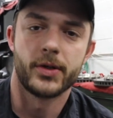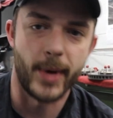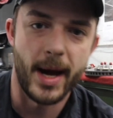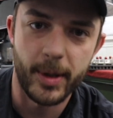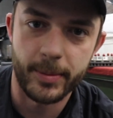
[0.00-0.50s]
To
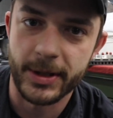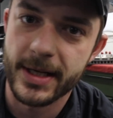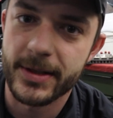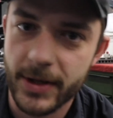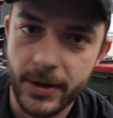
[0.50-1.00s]
wrap up
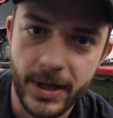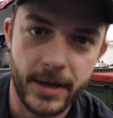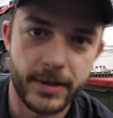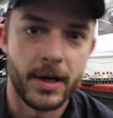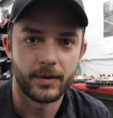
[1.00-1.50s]
today's video,
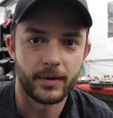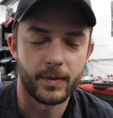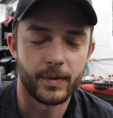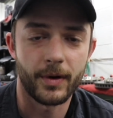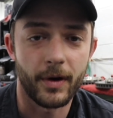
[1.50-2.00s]
guys,
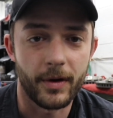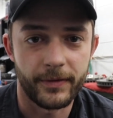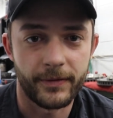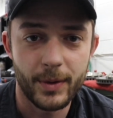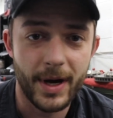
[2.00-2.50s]
there are a
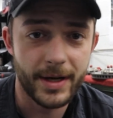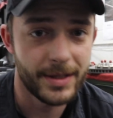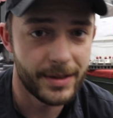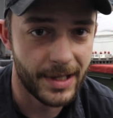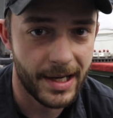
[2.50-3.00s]
few
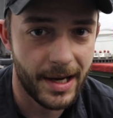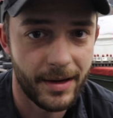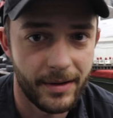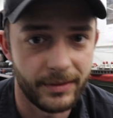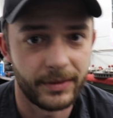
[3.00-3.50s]
ideas I
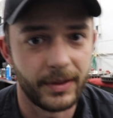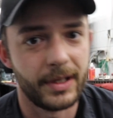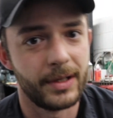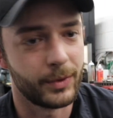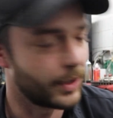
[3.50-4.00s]
have
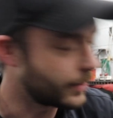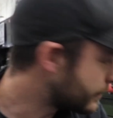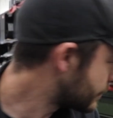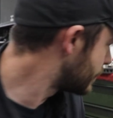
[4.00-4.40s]
in regards